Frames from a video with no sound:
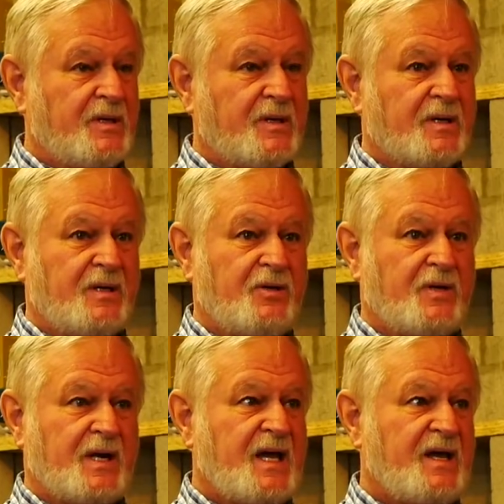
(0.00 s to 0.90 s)
and you
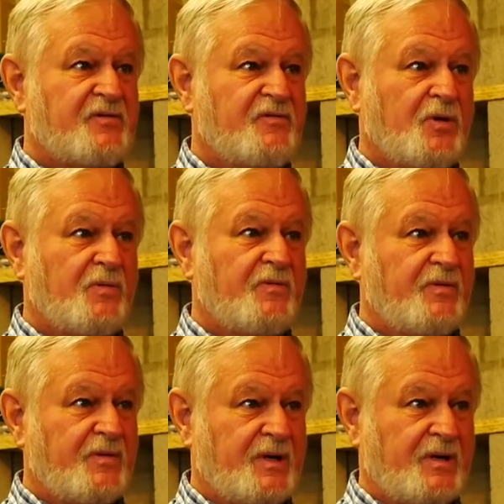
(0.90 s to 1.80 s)
get a half a volt
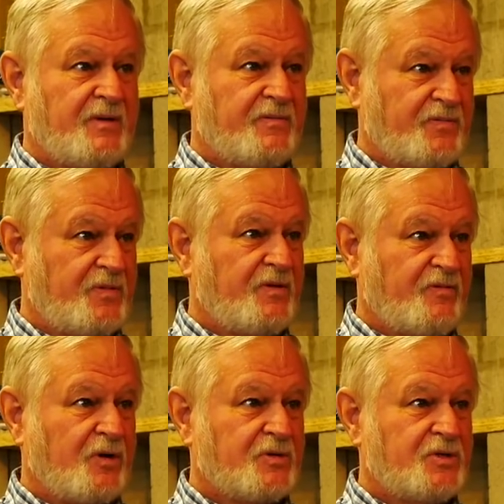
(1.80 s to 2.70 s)
a
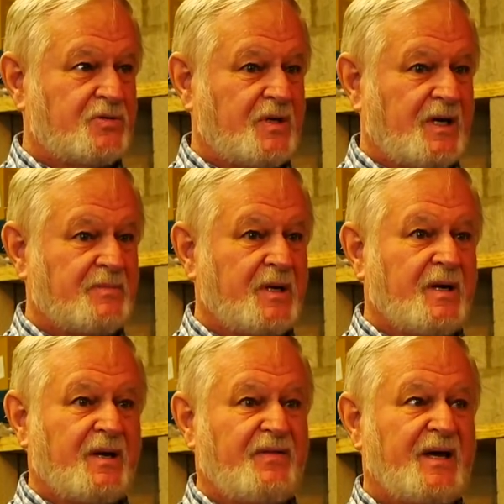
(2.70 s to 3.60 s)
voltage drop,
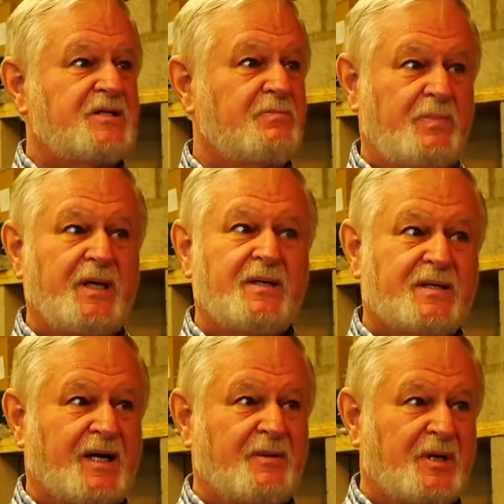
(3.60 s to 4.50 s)
that's big
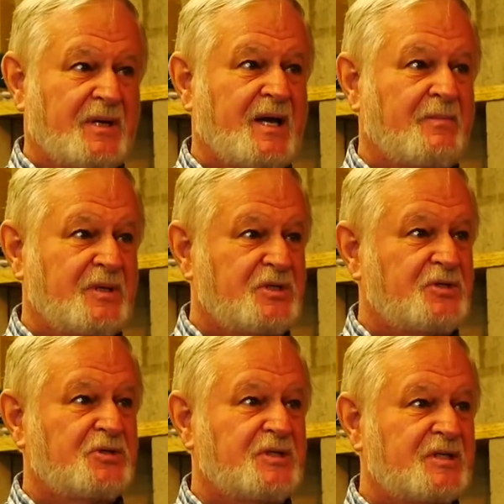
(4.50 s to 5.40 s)
time on how much
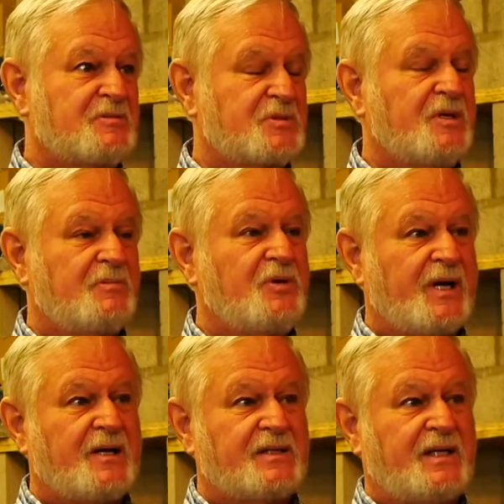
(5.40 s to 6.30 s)
your system's going to put
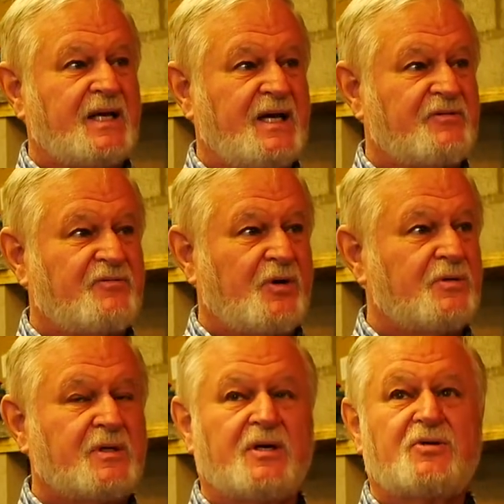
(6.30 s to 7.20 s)
out, that half a
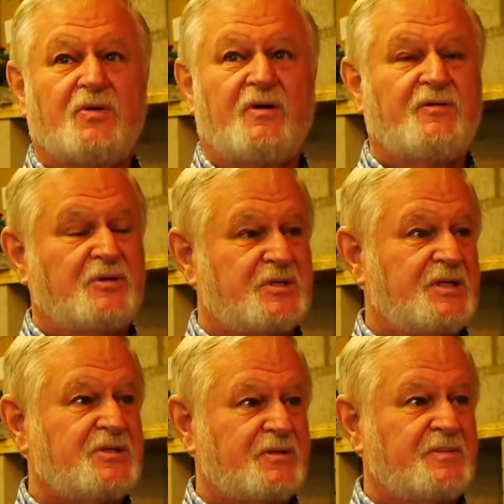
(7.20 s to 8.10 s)
volt on a 12-volt
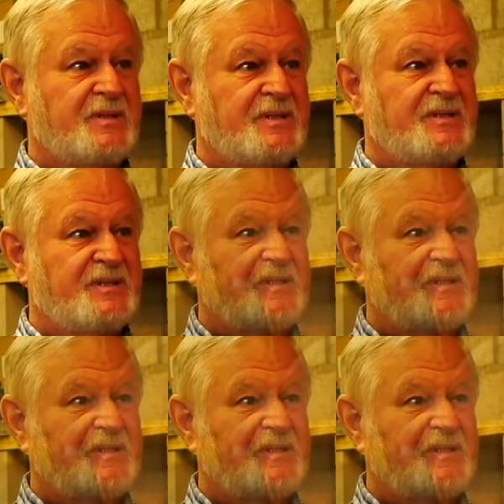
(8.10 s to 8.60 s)
system.